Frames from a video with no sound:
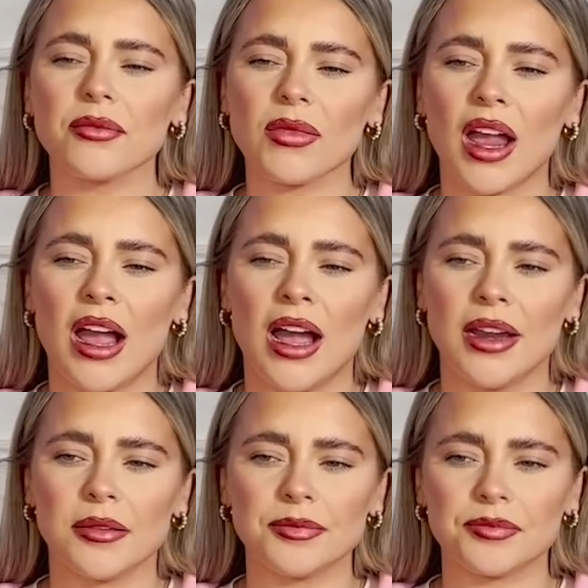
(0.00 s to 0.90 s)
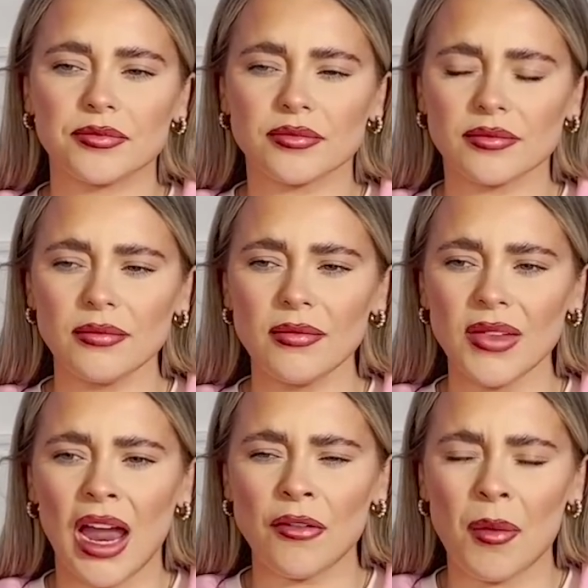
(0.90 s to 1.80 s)
And
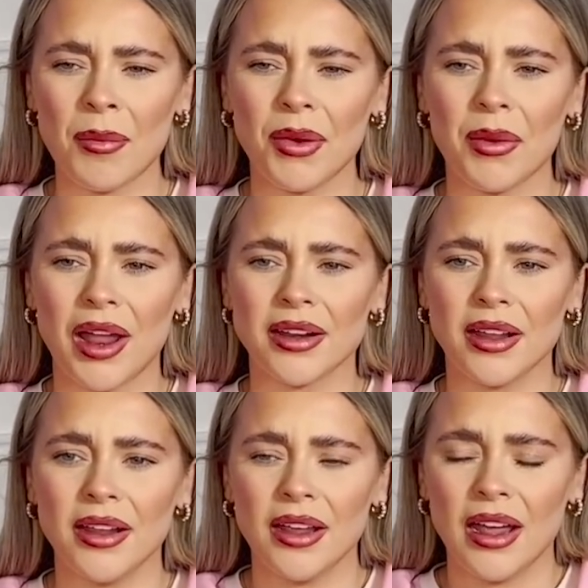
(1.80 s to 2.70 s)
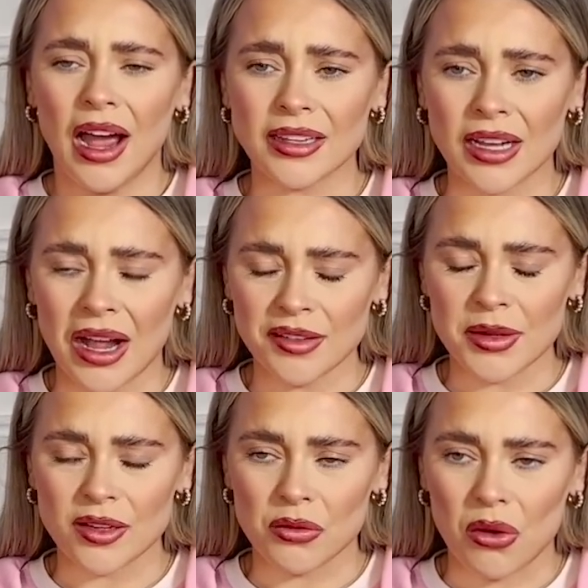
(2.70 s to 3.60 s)
I remember when they asked me
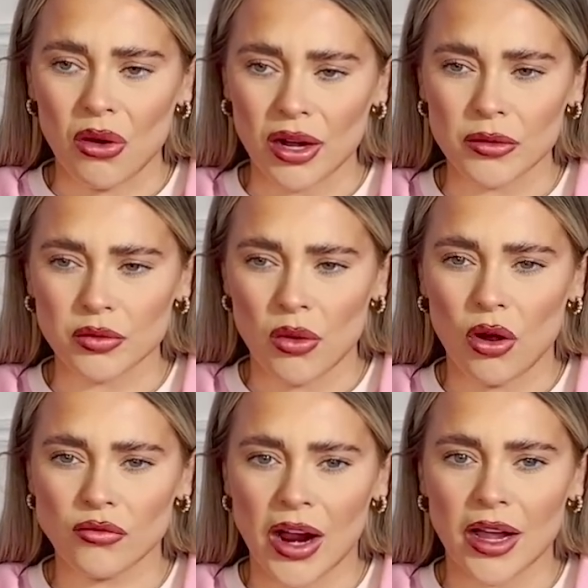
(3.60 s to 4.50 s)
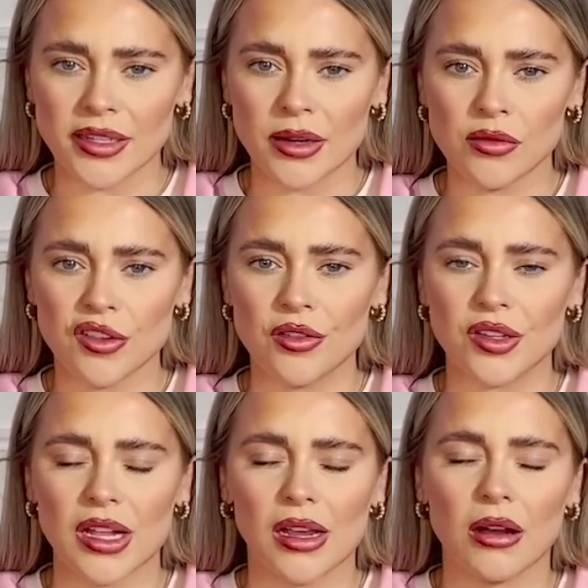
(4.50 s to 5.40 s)
to walk and I was walking around and it was just
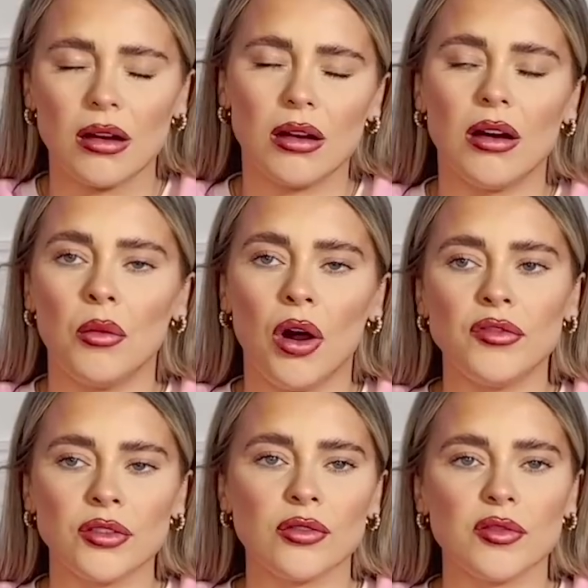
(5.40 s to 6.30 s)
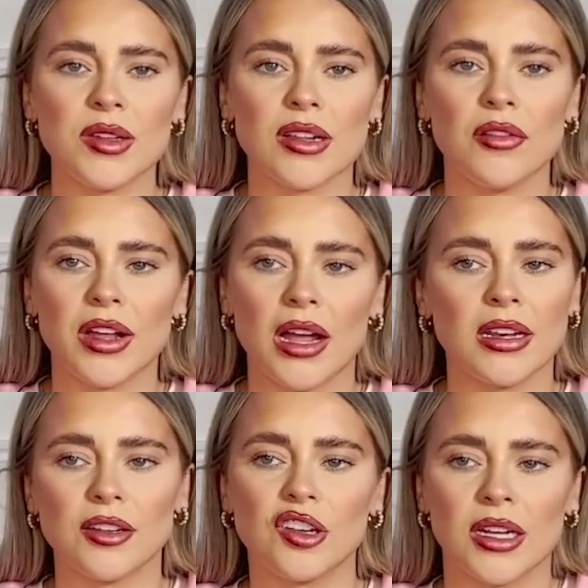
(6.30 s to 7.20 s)
like, oh, what have I done to myself? Like, I
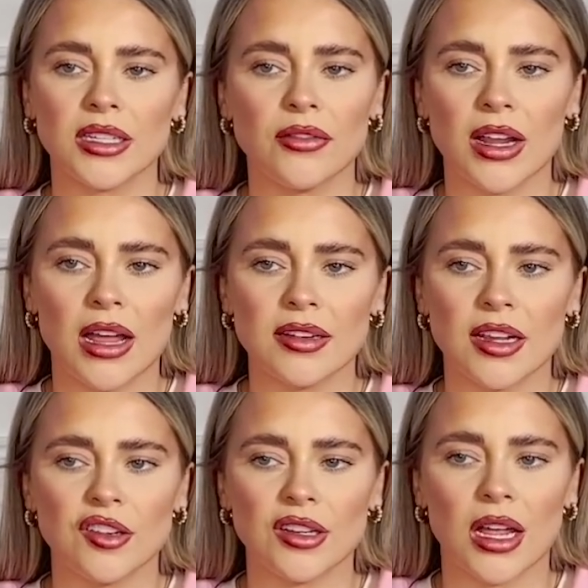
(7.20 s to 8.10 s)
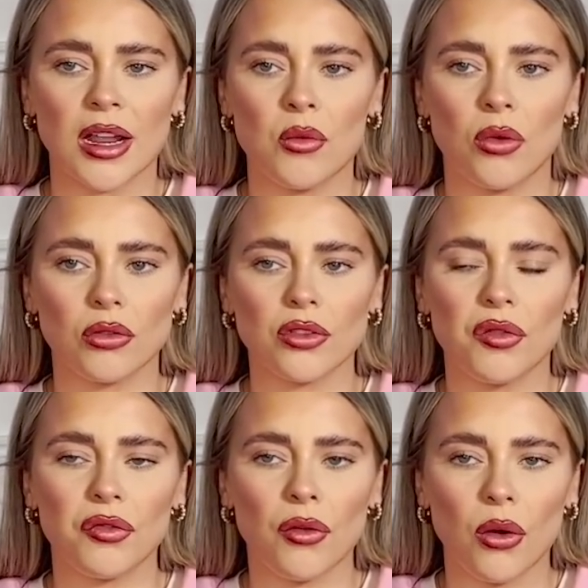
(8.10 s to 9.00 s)
literally had that realization and like, what the
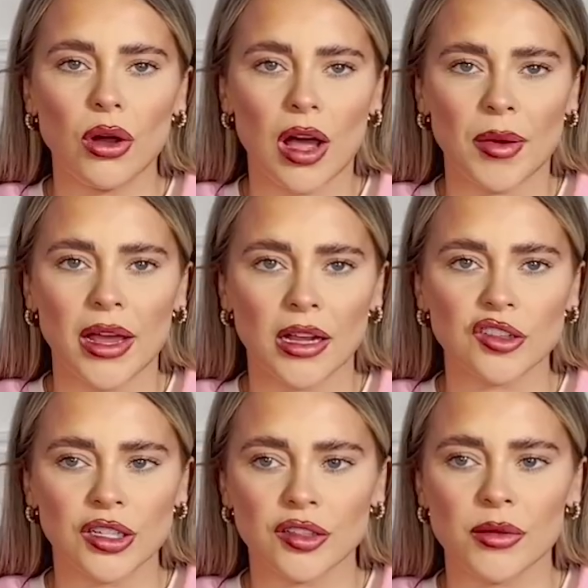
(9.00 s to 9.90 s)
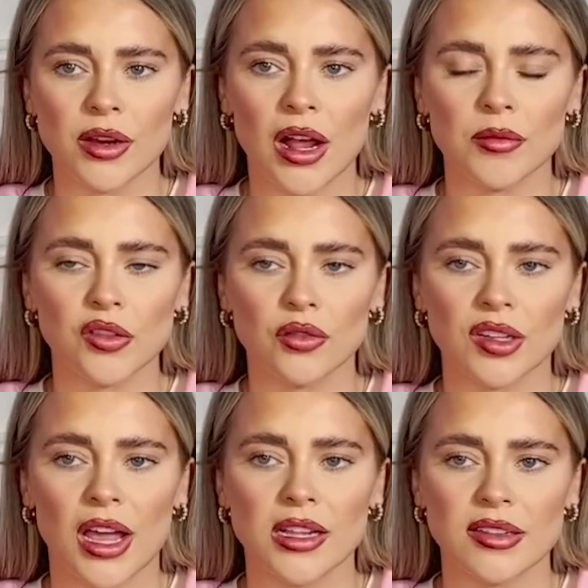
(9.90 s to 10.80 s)
fuck am I actually doing? I'm stood
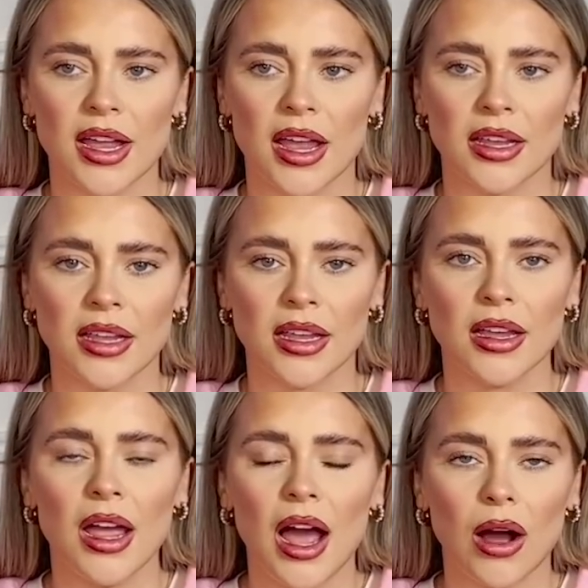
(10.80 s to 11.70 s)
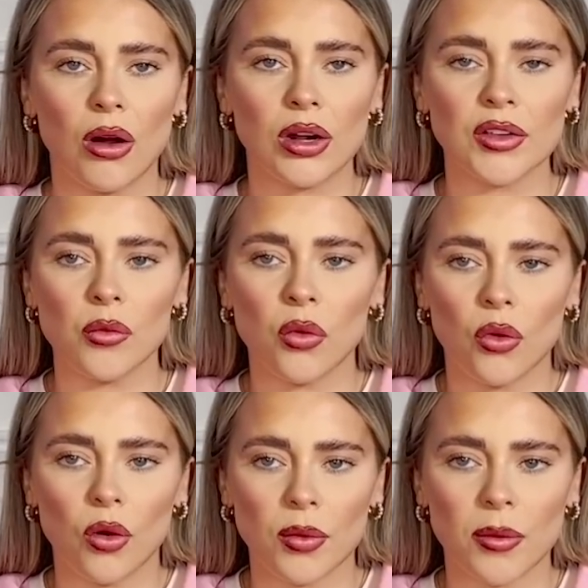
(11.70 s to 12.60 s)
here in Turkey. I can't even
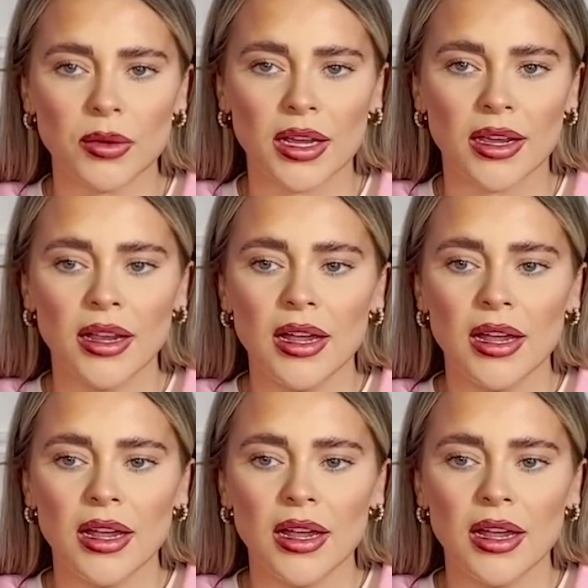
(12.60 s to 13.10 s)
walk properly.